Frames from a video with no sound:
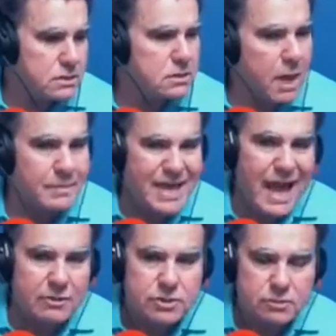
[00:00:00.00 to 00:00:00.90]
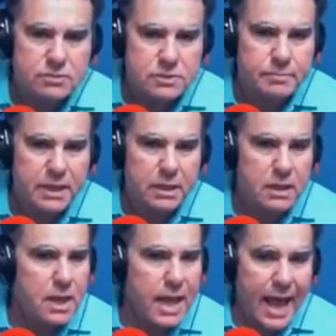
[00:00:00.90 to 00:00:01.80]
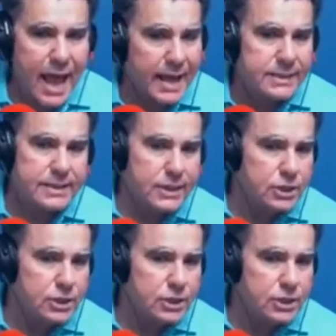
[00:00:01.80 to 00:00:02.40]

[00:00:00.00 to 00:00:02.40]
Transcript: coming out, so to speak. And,